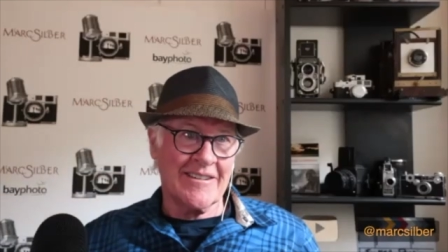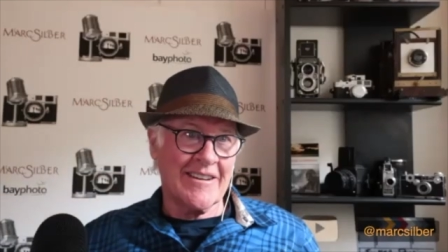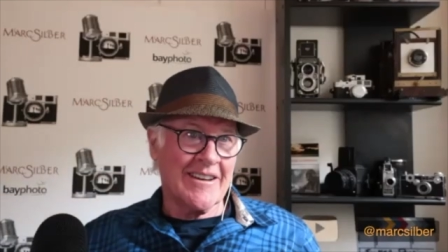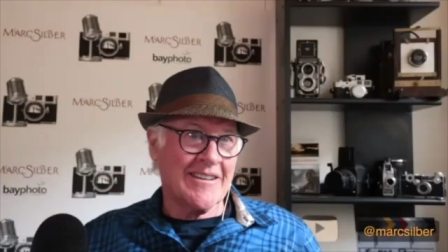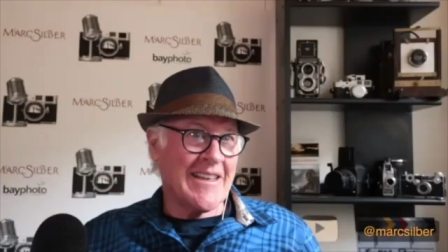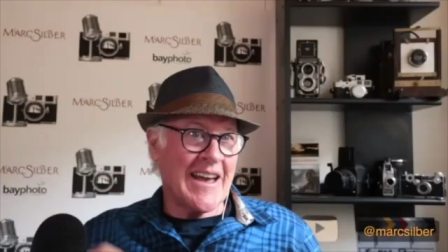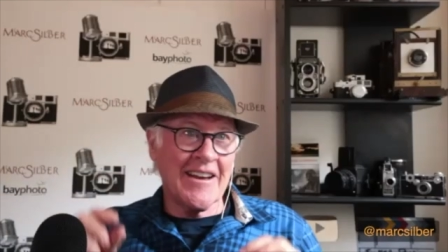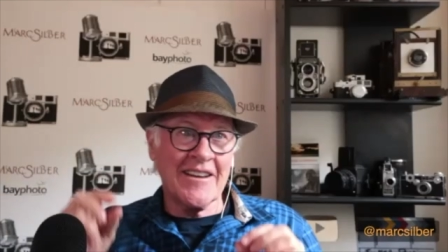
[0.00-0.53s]

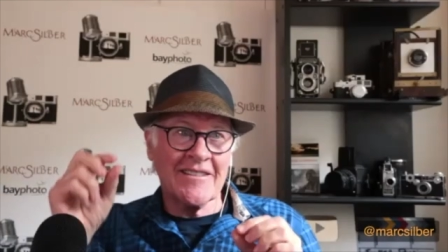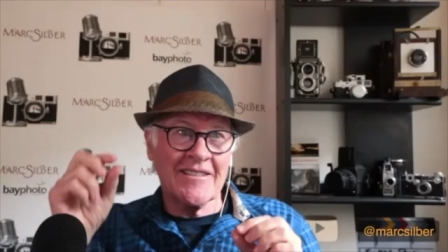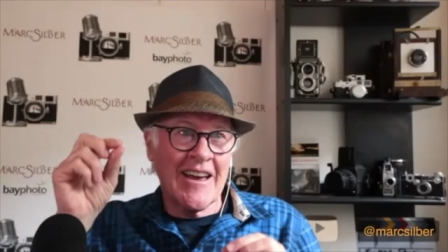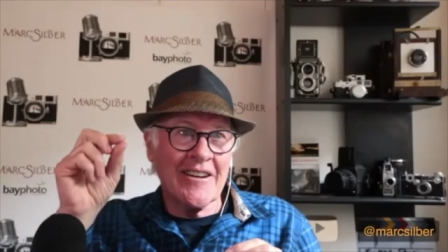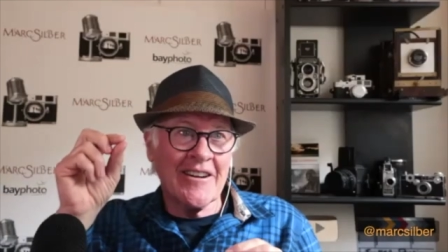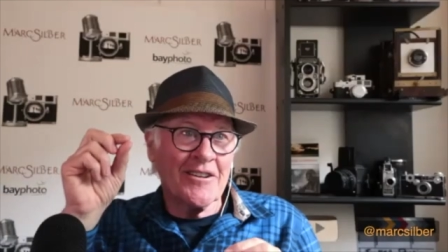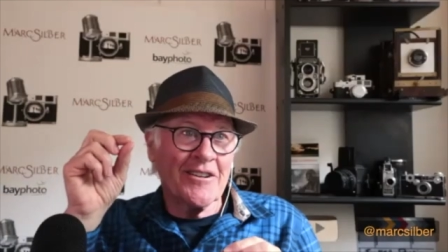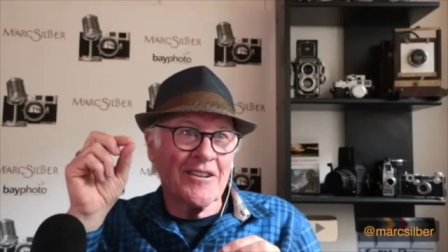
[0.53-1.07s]
Yeah. That
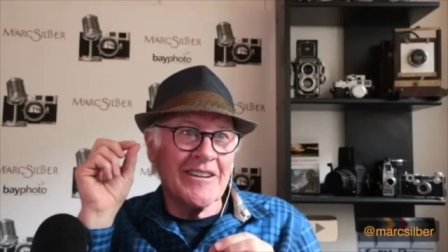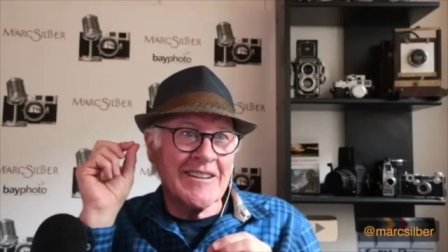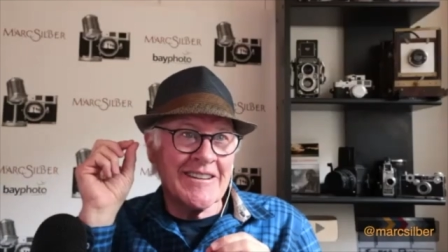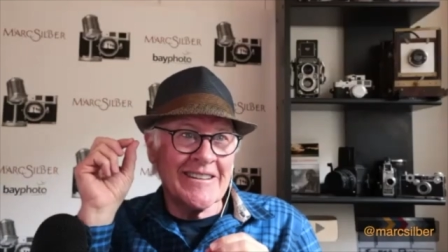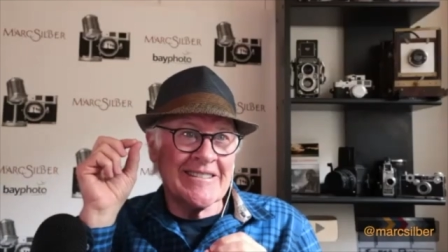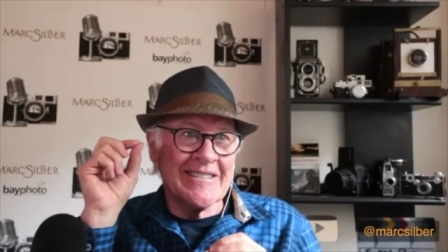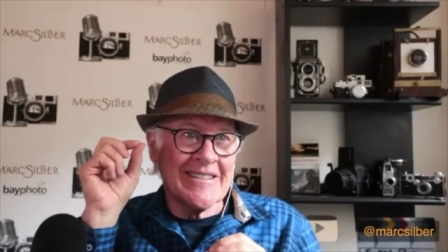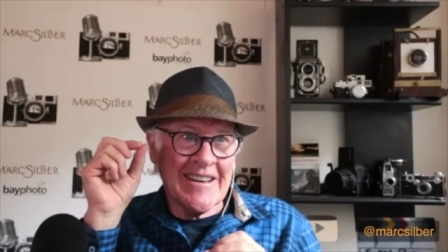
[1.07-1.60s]
that occurred
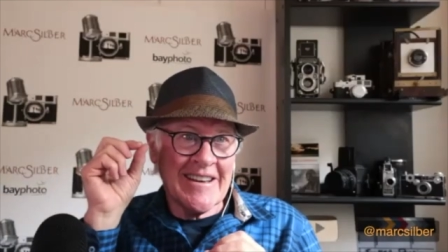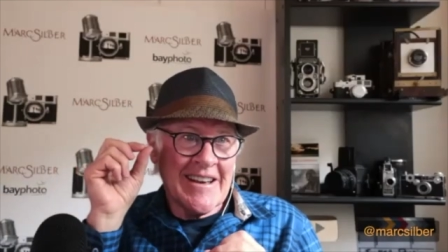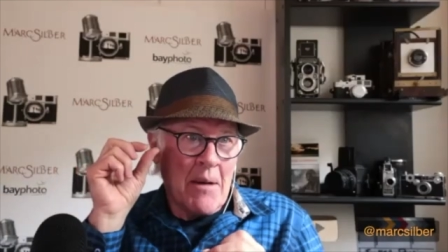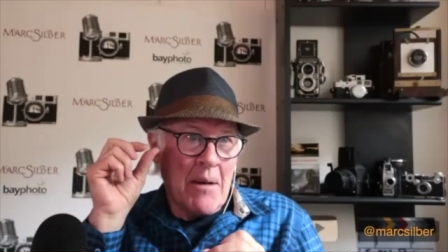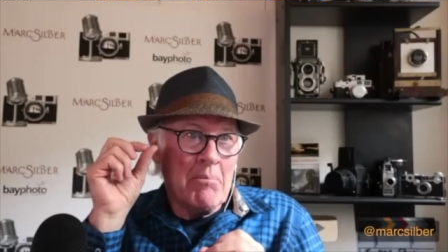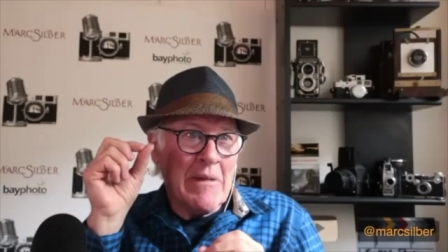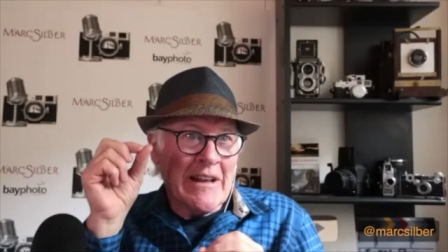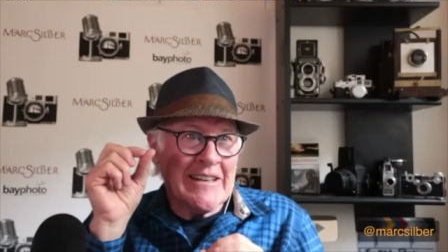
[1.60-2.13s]
in a,
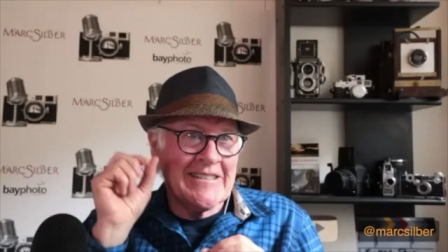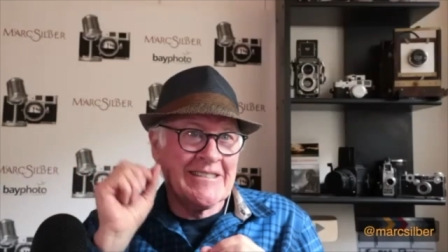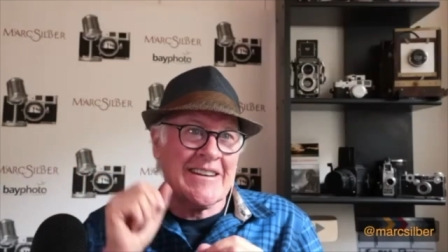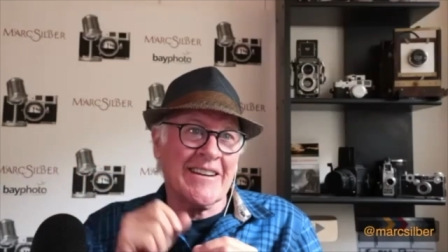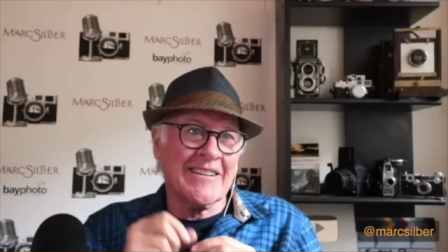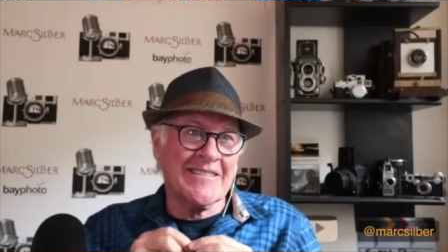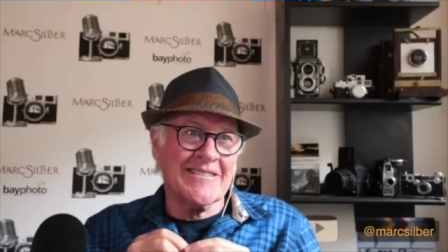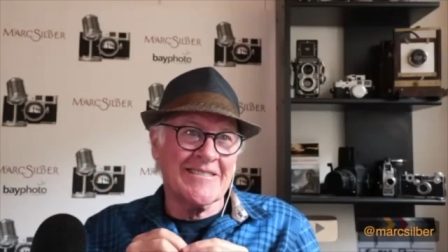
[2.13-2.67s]
a
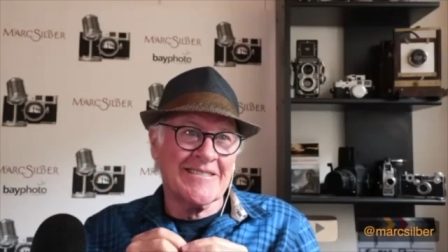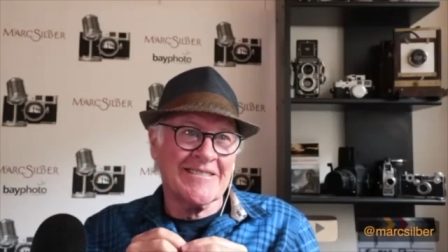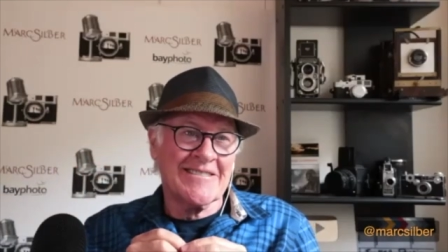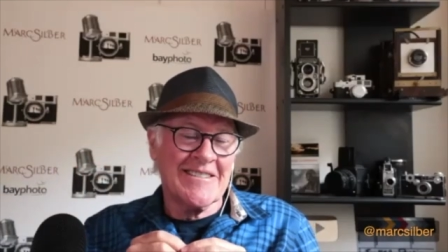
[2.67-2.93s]
millisecond.